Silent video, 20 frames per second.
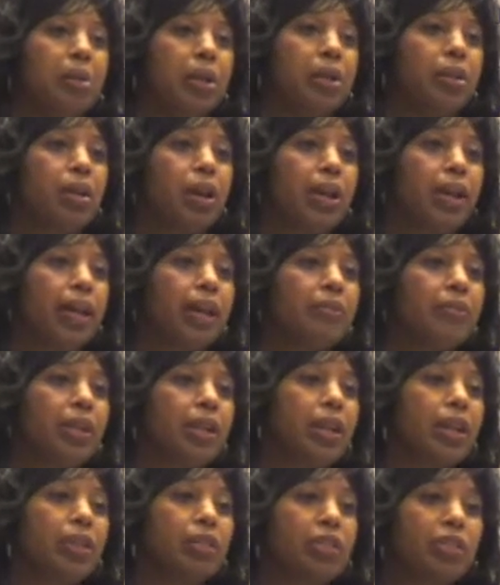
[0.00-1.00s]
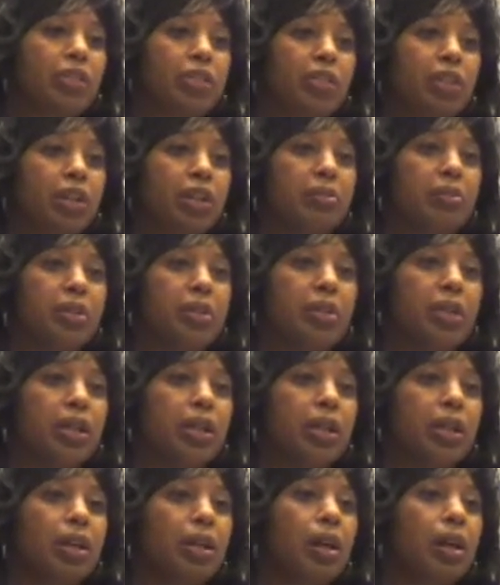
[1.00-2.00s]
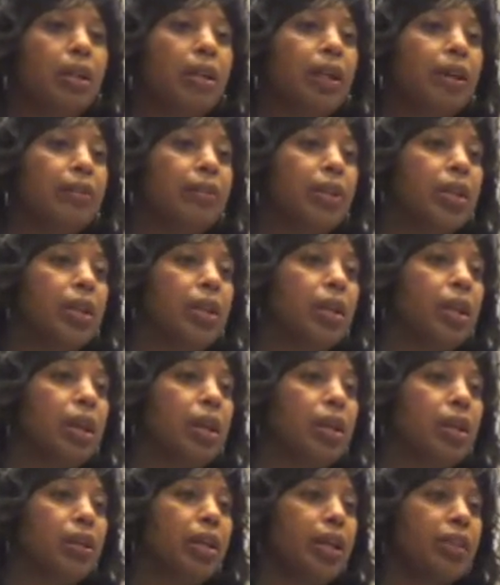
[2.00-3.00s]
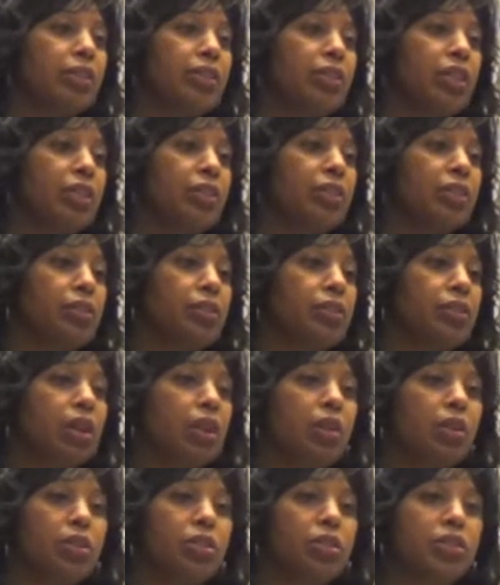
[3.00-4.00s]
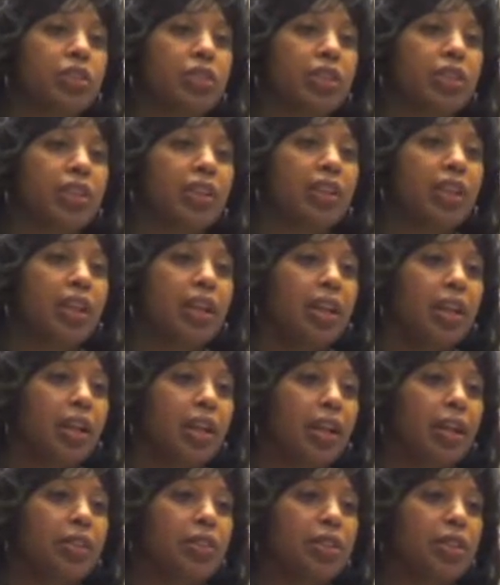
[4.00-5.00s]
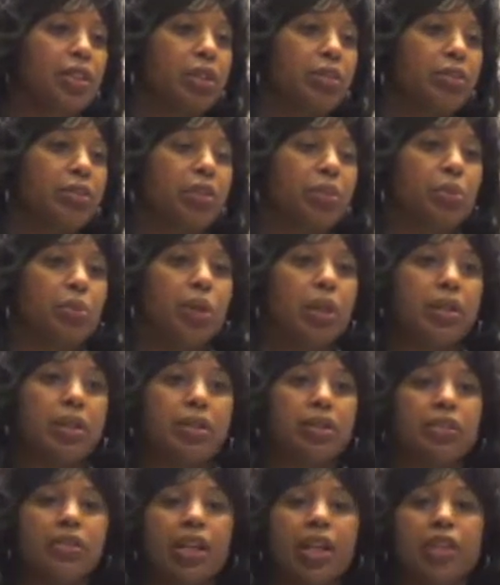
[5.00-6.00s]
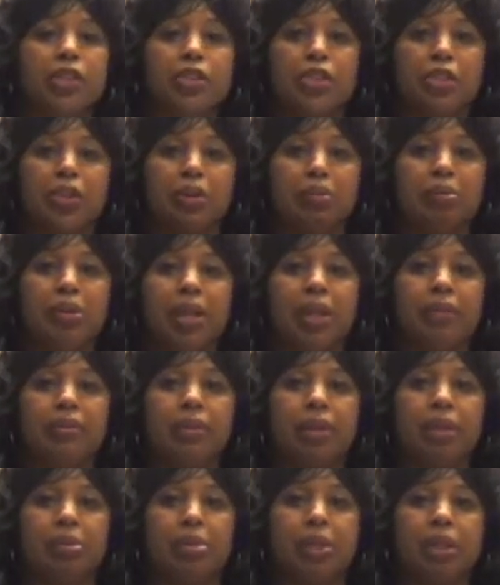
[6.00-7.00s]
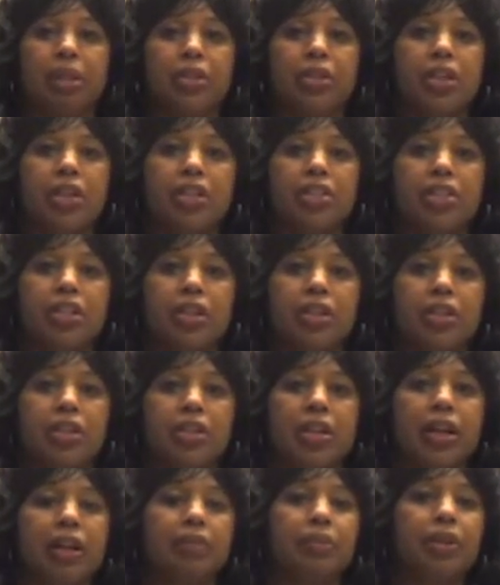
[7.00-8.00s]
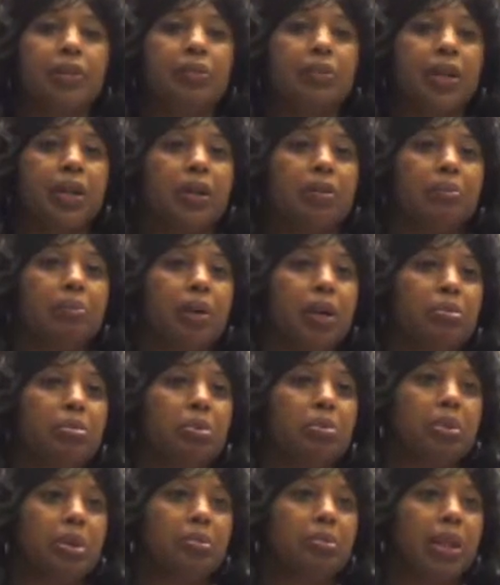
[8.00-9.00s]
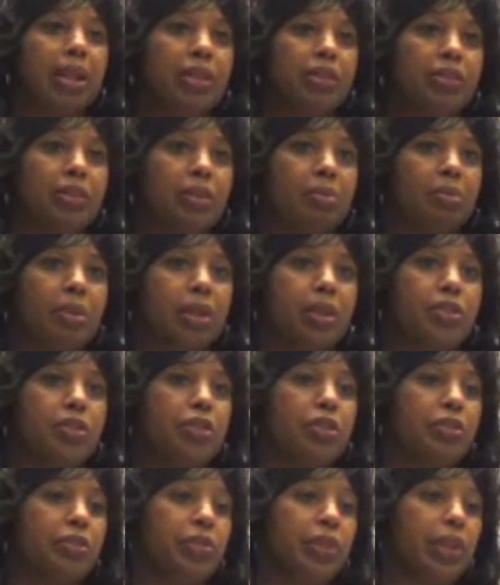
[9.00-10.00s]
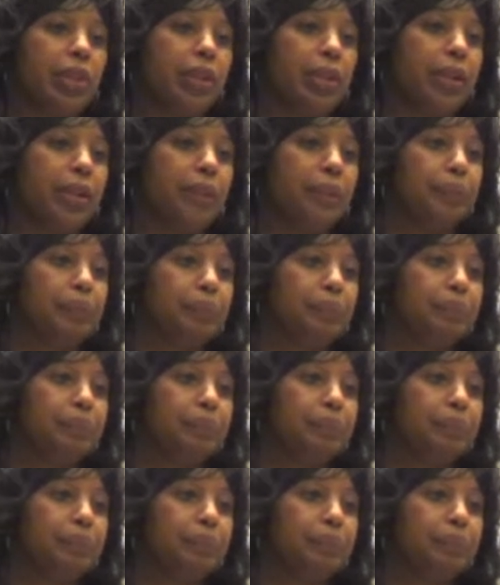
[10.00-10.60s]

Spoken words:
but not having that sense of community, not having that sense of culture, in terms of what does that term mean, rehabilitation, and to everyone it probably means something differently.